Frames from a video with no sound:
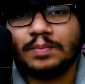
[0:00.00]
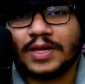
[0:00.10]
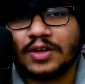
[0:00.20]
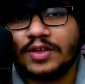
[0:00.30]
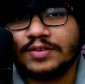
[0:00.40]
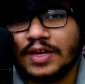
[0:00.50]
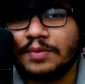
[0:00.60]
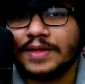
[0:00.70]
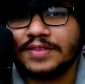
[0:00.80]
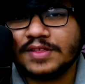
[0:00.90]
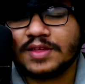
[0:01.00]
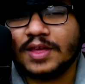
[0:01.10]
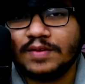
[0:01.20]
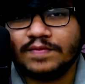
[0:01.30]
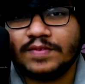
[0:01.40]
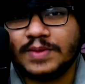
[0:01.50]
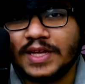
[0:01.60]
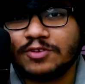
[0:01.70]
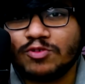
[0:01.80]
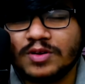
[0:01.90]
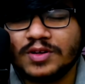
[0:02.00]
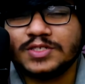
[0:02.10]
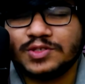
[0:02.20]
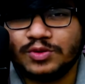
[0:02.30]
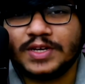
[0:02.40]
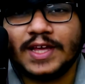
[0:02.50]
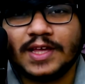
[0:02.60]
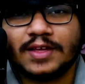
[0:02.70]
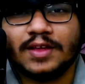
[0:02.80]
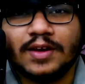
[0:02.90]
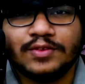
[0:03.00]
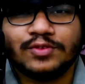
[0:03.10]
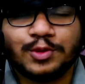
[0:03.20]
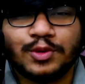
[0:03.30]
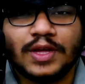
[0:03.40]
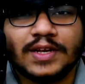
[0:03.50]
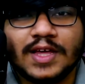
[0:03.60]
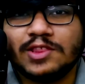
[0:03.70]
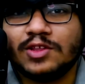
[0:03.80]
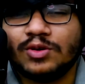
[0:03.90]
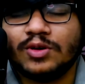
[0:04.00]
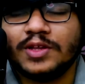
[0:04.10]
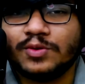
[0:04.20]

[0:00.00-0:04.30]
because a message came from the headquarters to take Nezuko and Tanjiro into